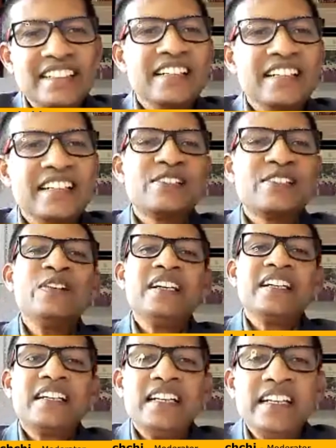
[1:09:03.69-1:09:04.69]
So uh,
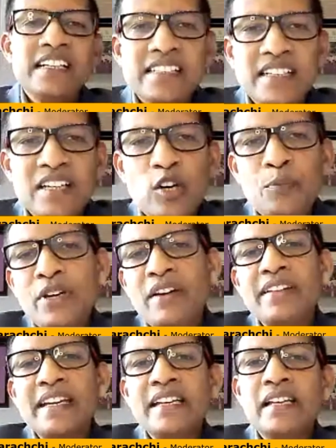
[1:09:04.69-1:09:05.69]
colleagues, I hope you have
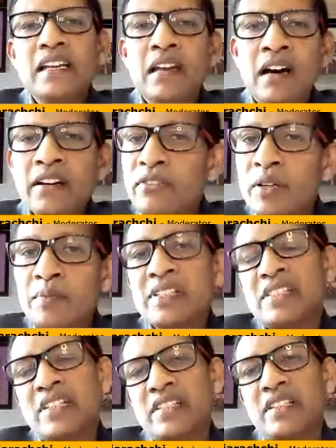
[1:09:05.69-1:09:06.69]
gained a lot from this
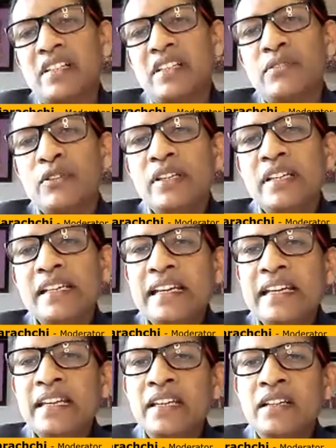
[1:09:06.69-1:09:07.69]
session. If you need
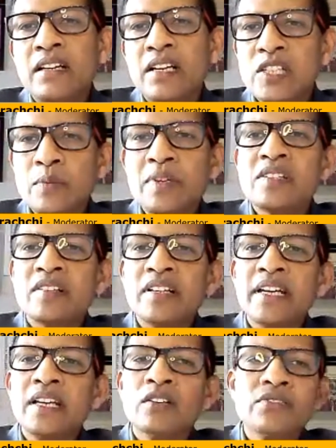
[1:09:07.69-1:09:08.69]
any customized
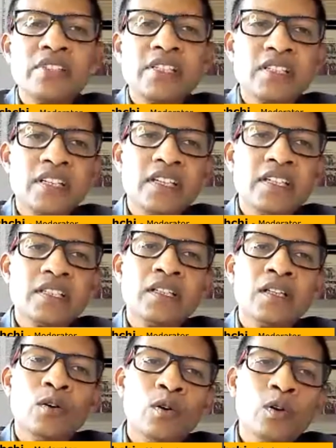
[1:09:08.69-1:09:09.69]
training of this nature
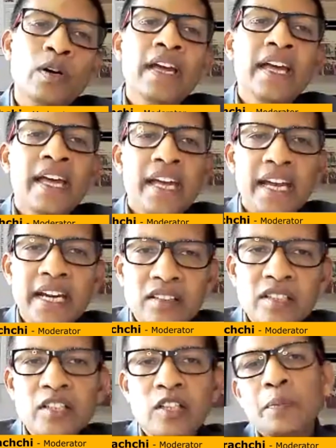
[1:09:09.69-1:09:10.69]
or any
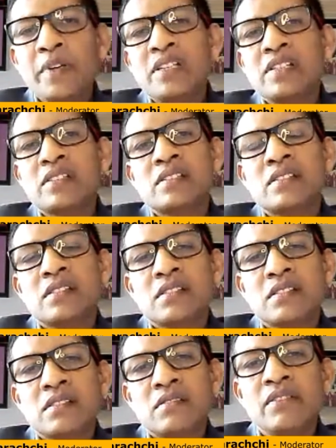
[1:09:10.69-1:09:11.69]
other topics
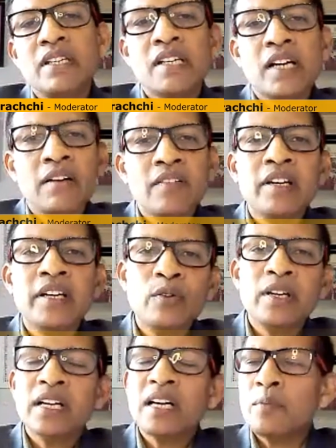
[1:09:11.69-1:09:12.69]
we covered
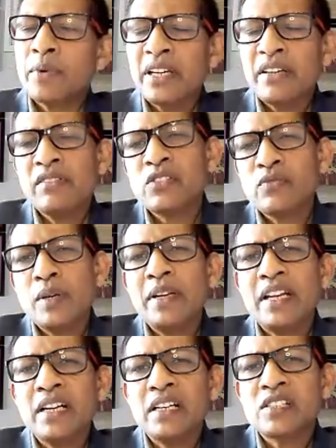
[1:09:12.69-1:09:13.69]
during our previous
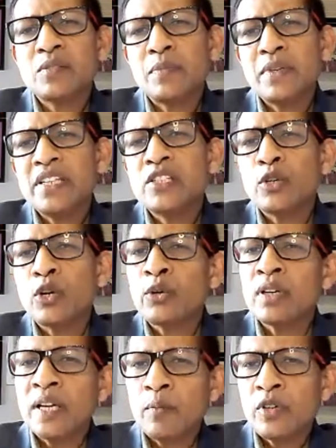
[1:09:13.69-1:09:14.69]
webinars, please talk
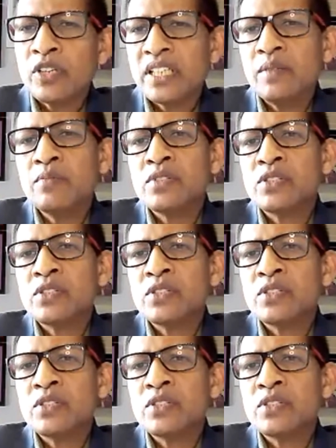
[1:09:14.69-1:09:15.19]
to Glenmore team.